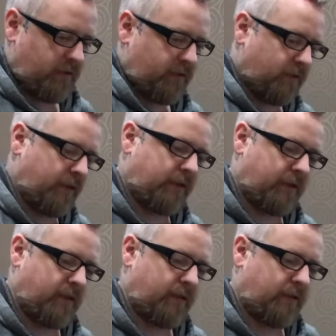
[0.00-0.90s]
so that's
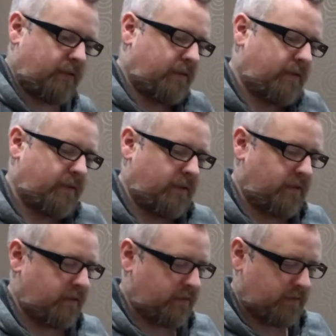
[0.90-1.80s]
got, let's see,
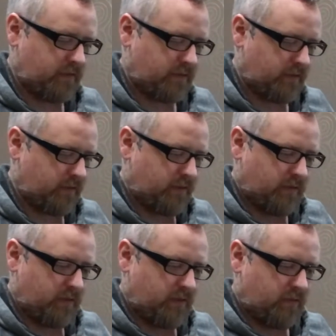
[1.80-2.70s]
it's
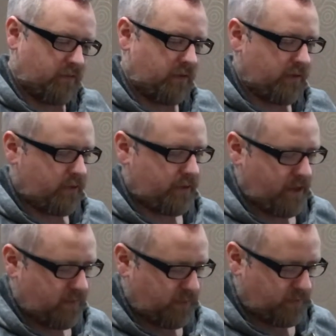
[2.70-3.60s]
water trap,
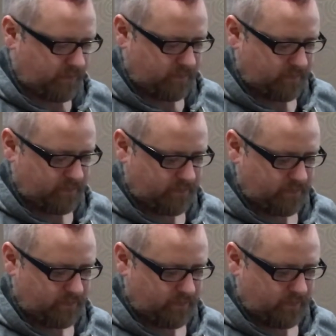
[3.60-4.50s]

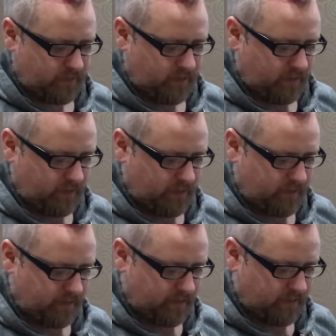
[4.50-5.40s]
a nice
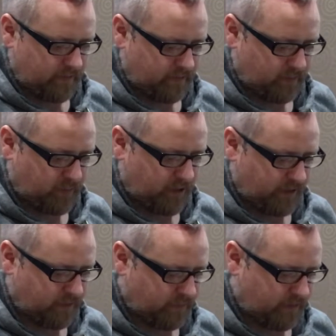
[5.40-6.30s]
little like
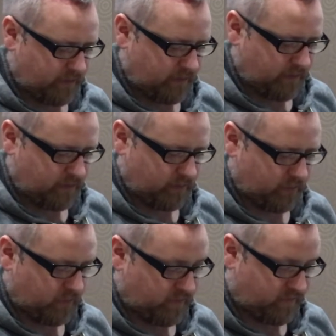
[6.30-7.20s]
P-clip kind of thing,
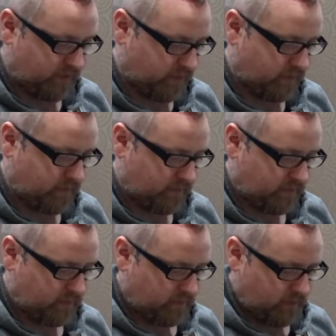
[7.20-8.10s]
bunch of fittings,
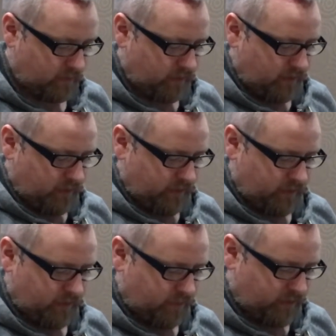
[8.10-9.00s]

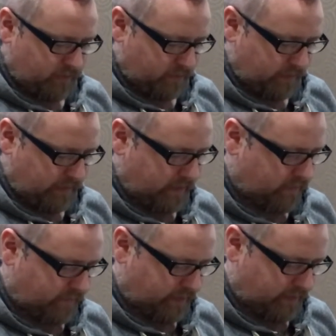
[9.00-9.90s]
pressure relief
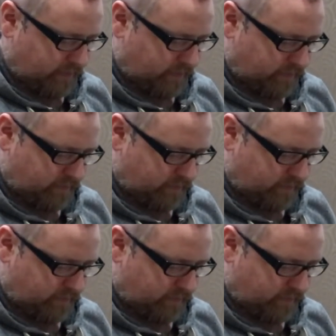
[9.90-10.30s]
valve,